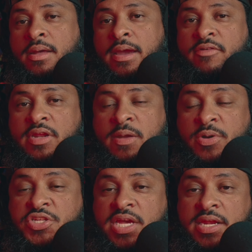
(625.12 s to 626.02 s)
I really
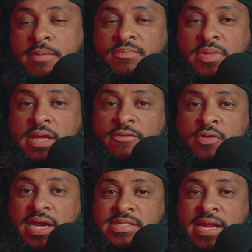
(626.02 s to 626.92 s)
appreciate it. If you
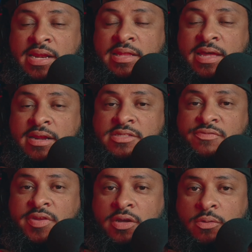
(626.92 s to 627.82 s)
guys got anything out of this
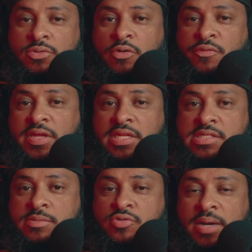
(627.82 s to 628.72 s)
video, don't forget to
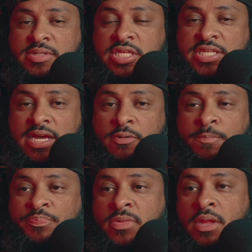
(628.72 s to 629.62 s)
subscribe to the channel.
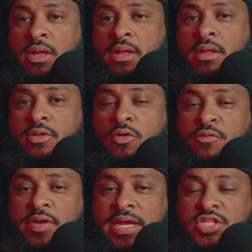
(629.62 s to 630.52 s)
Don't
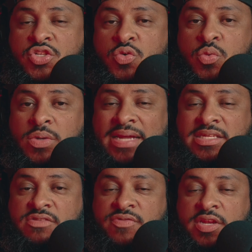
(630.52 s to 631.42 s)
forget to like
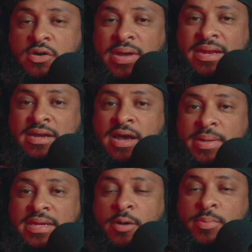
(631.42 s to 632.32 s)
this video and
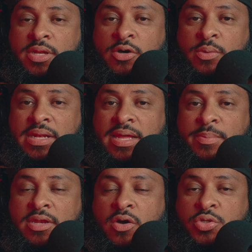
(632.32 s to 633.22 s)
comment down below and let
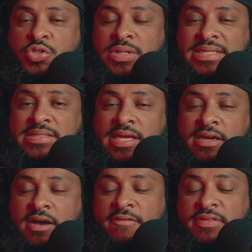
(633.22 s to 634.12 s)
me know what you guys think
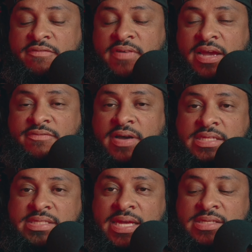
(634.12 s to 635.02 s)
of the
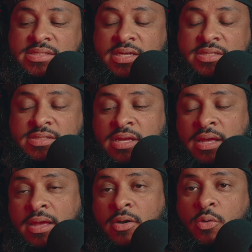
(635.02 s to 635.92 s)
Fifine Tank 6
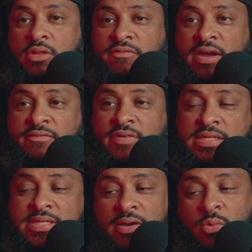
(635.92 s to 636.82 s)
or the
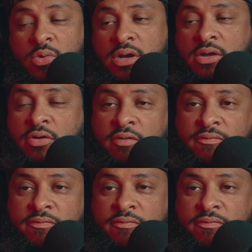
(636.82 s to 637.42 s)
Fifine Tank 1